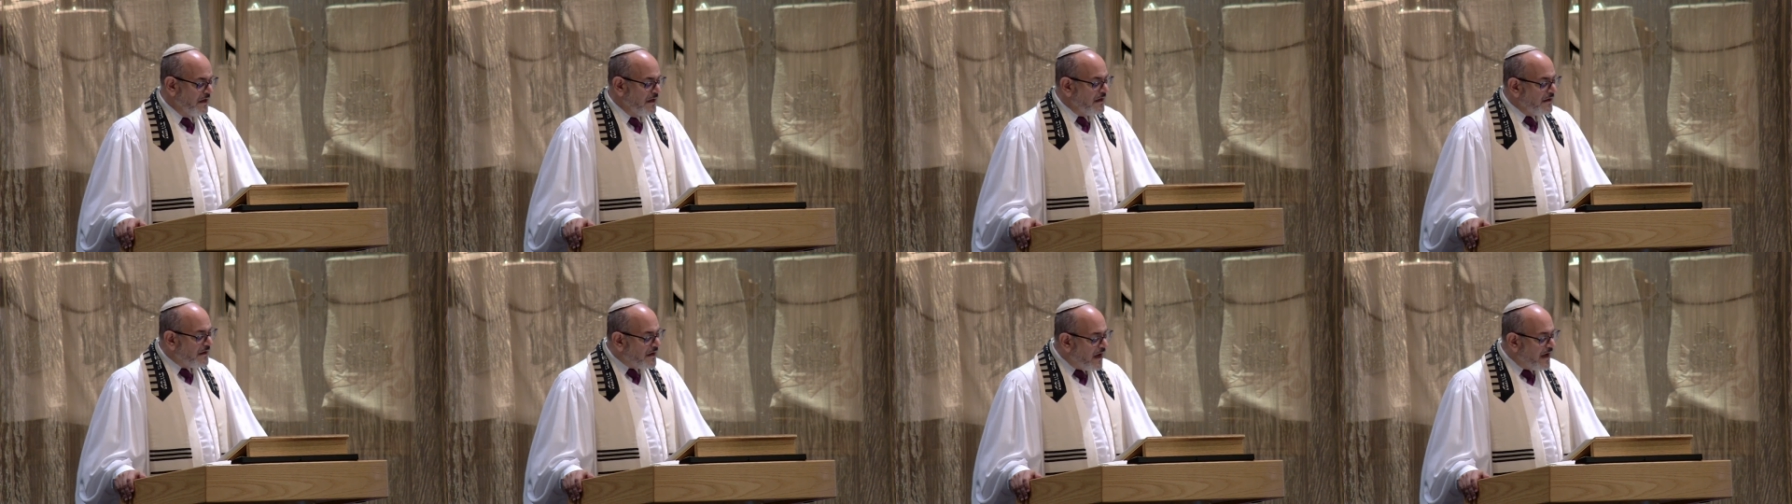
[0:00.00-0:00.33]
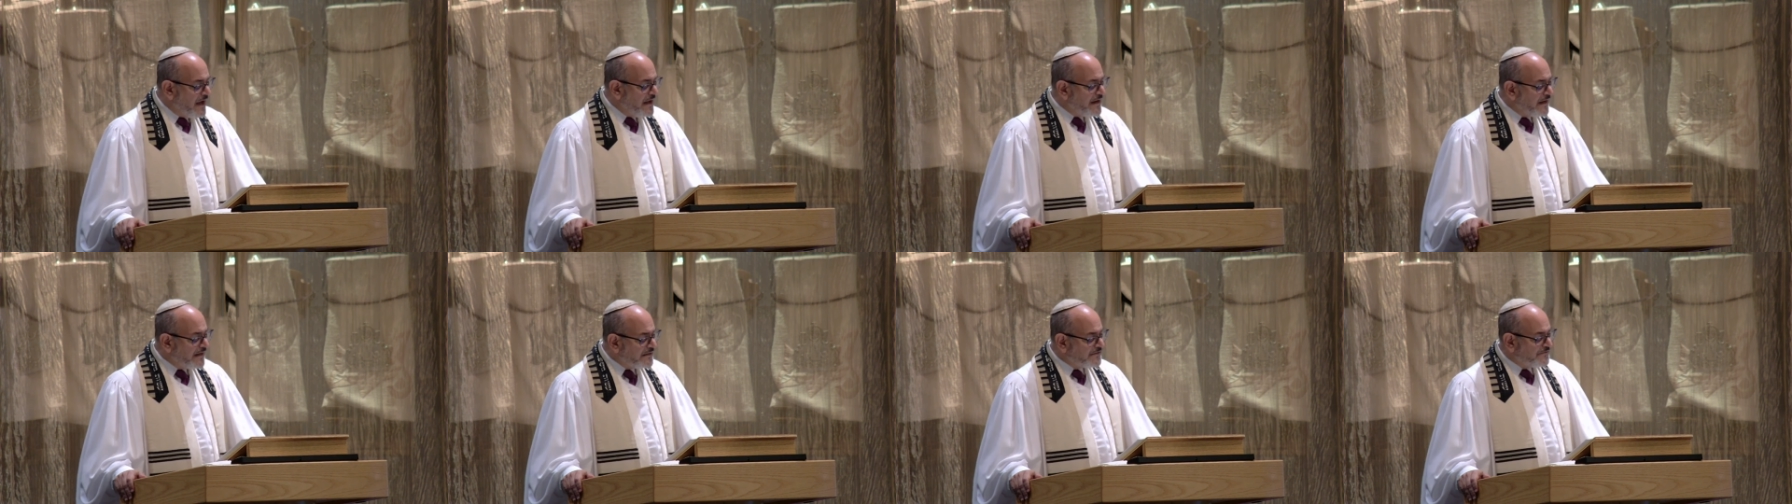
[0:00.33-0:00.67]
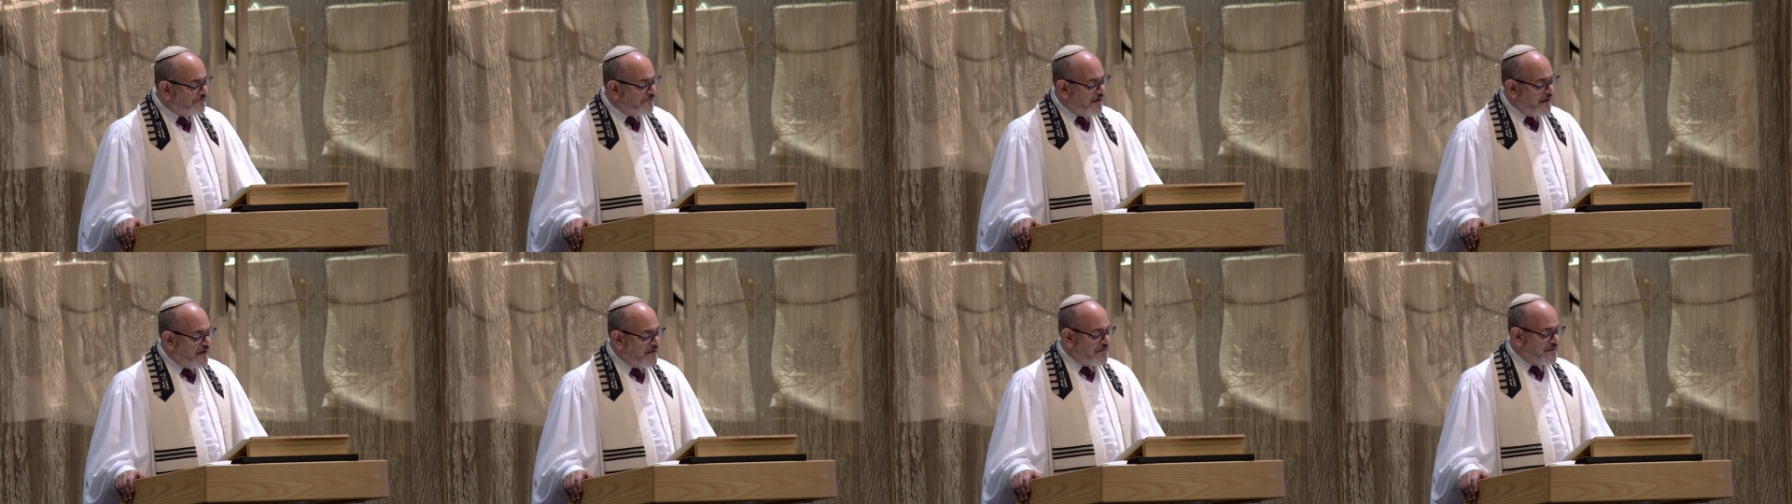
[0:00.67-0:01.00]
God has
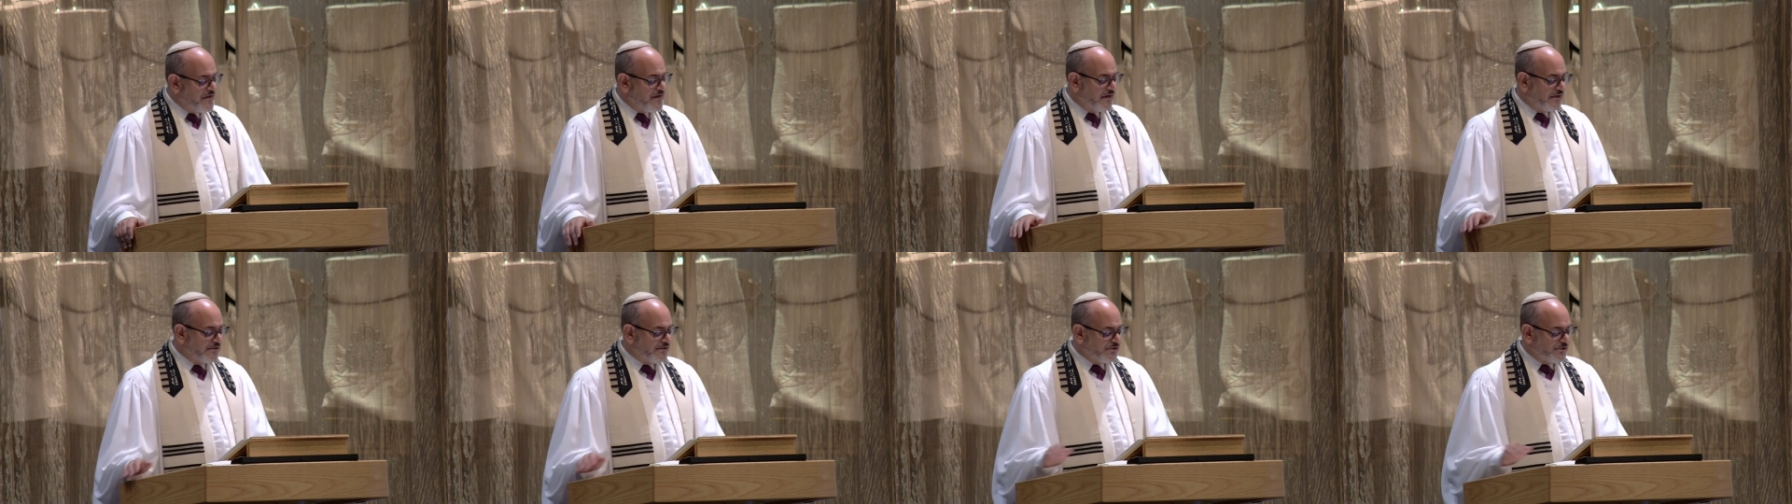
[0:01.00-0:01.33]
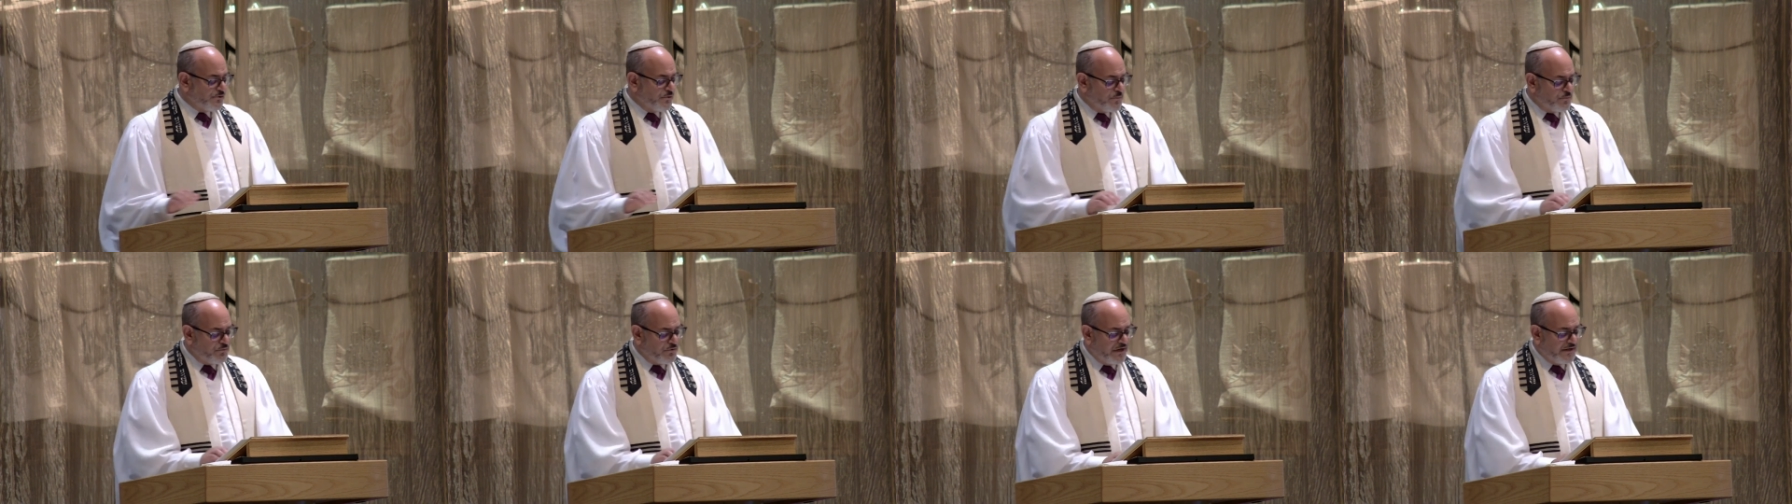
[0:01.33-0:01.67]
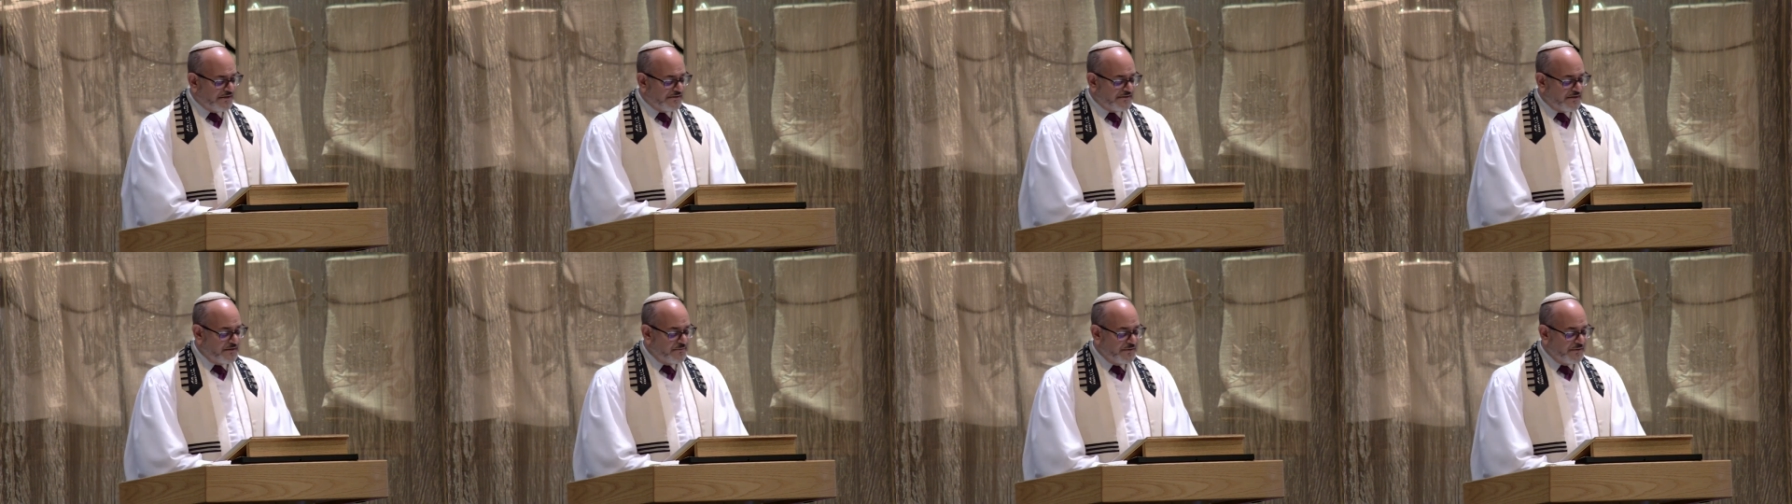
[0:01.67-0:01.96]
faith in us to embrace the